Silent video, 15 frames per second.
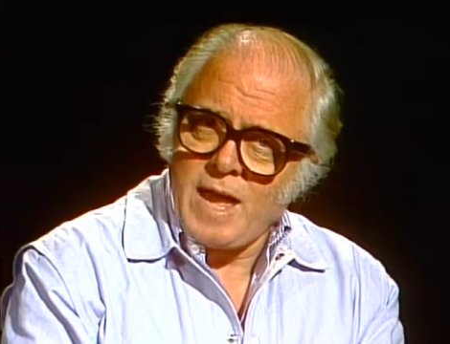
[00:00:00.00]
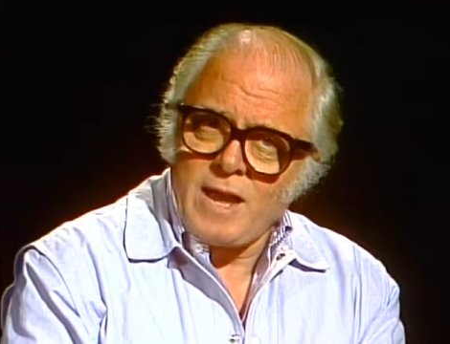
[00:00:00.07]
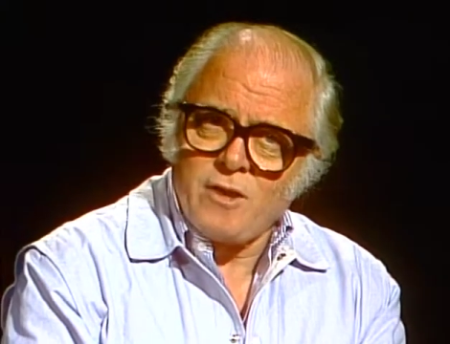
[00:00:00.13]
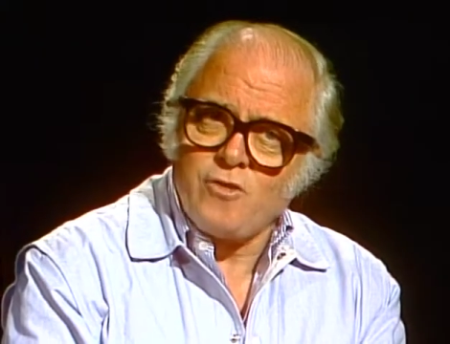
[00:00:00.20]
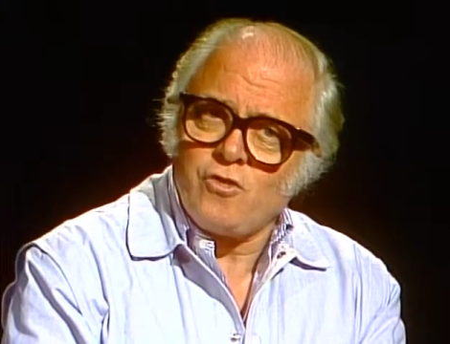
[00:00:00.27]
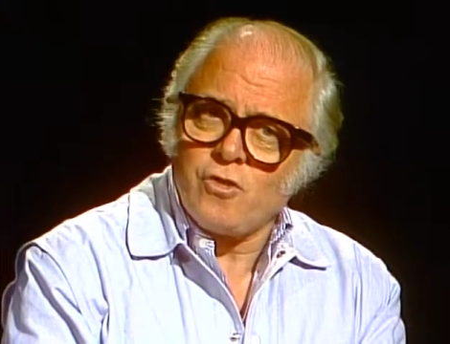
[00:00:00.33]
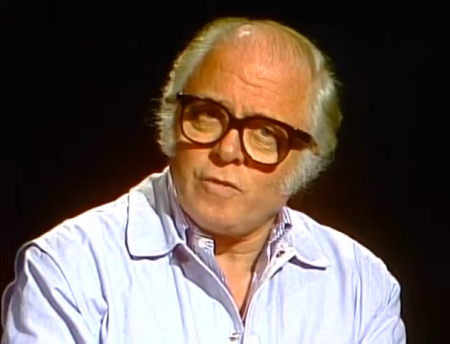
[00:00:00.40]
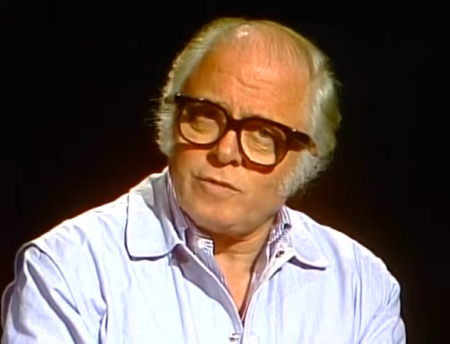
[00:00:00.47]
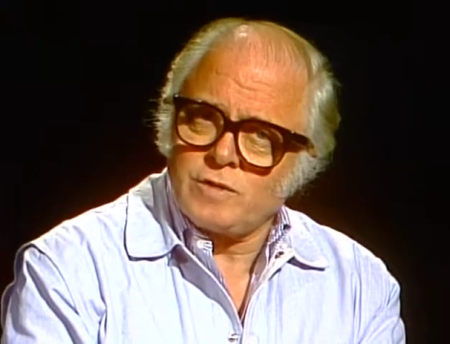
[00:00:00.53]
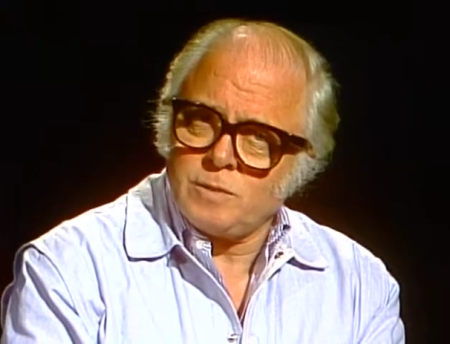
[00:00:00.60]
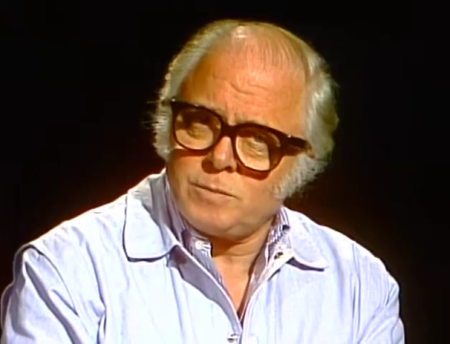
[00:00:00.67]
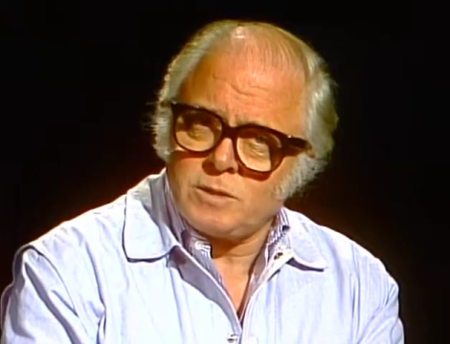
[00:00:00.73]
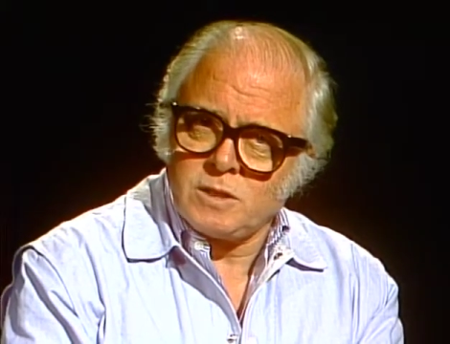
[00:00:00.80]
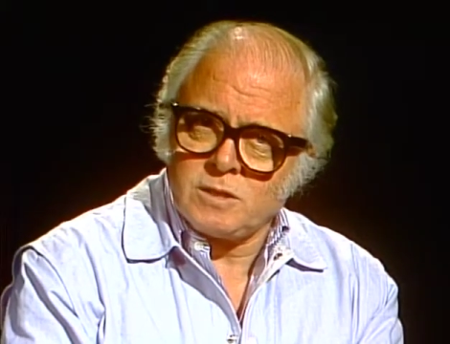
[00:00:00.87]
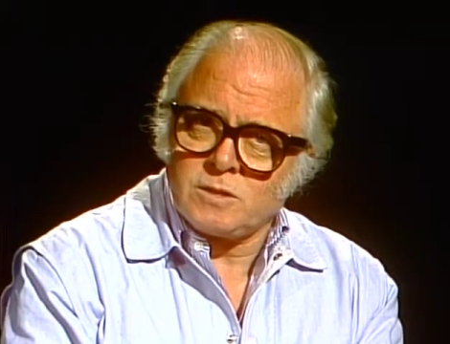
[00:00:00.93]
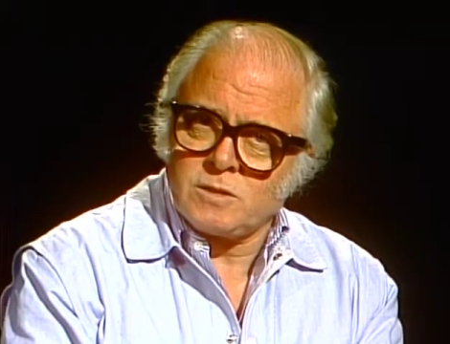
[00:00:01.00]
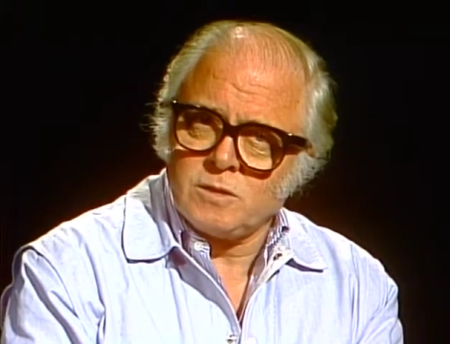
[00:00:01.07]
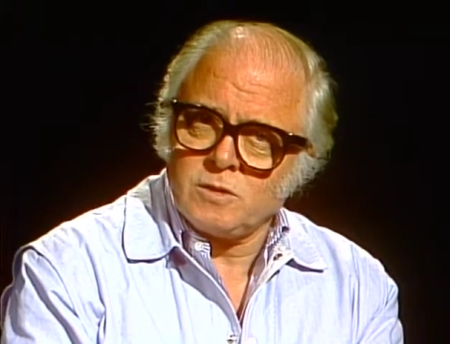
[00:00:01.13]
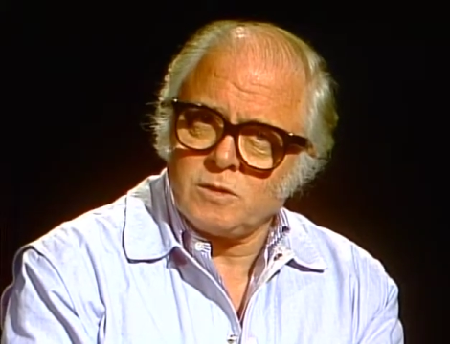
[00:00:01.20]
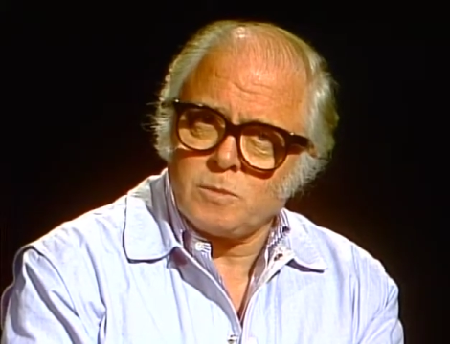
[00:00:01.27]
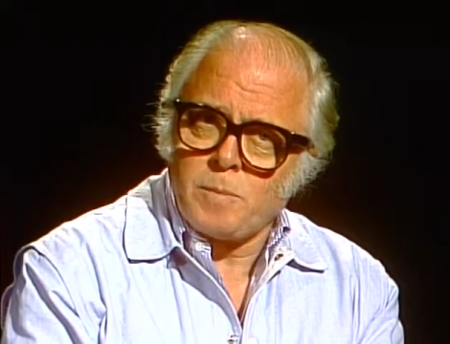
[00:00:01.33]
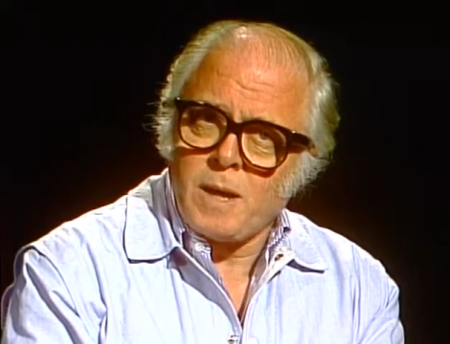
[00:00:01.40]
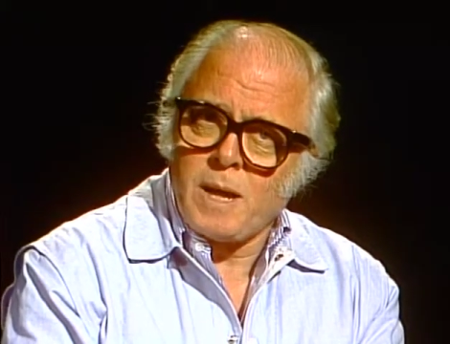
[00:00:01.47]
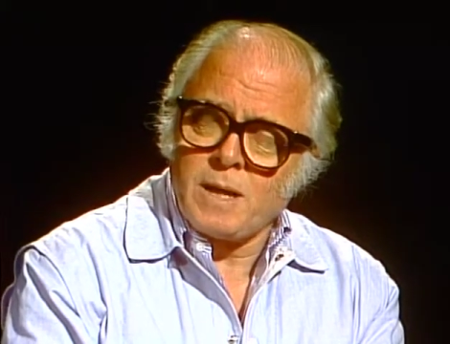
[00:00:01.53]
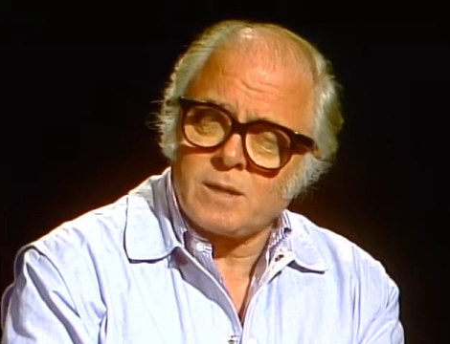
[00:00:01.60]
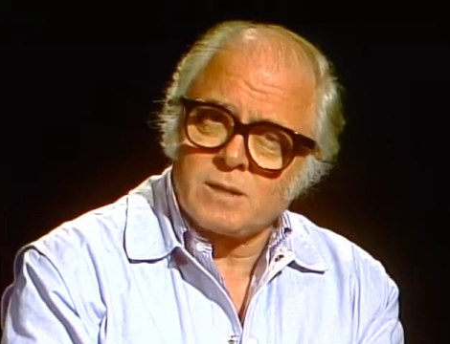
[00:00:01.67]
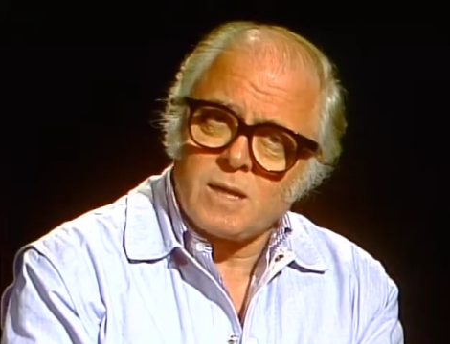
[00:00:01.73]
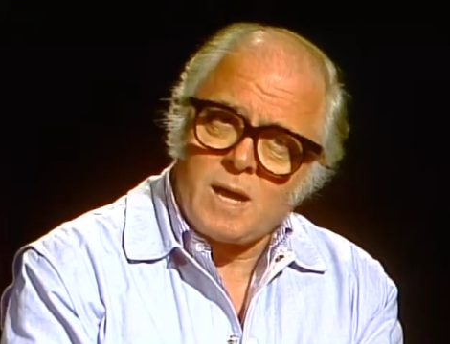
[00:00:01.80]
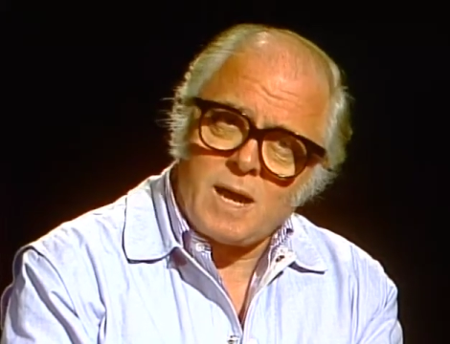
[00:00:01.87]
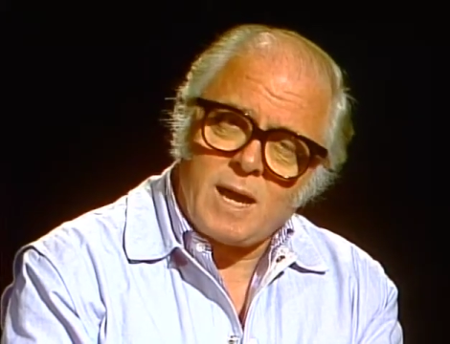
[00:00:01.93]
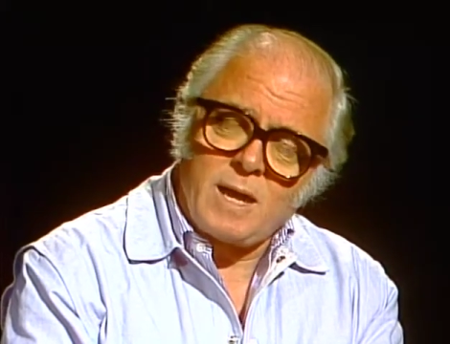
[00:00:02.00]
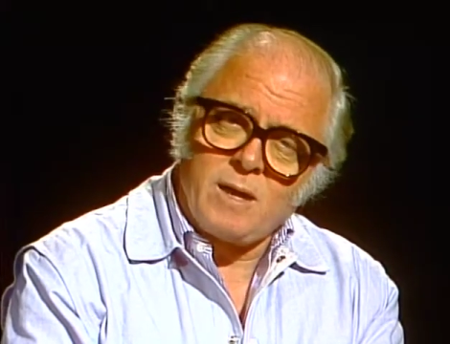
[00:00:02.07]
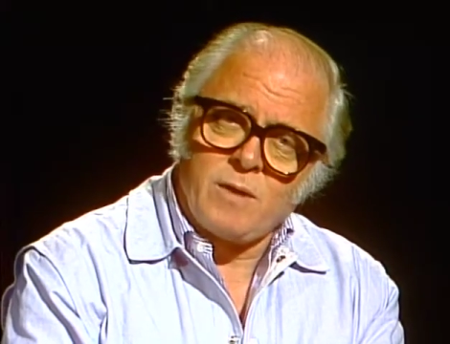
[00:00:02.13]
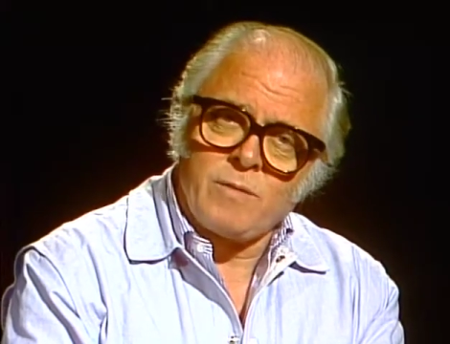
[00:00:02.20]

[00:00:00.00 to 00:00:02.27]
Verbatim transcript: edge of subsistence by a tide